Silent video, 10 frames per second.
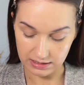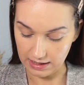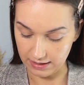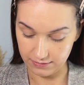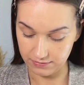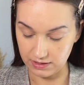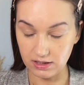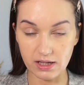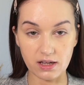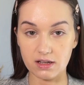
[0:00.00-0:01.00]
I feel
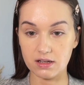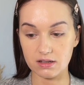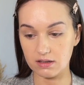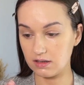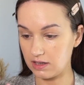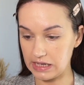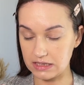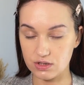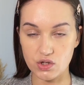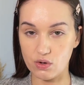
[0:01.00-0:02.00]
like
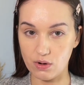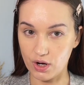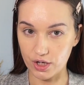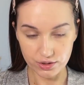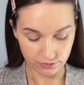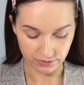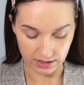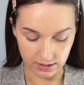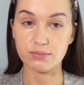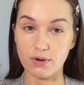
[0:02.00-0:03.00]
it's so hard to
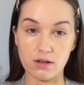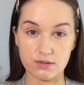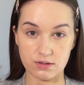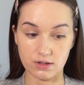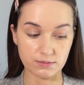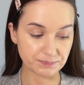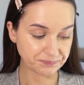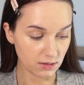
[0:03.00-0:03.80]
find bronzer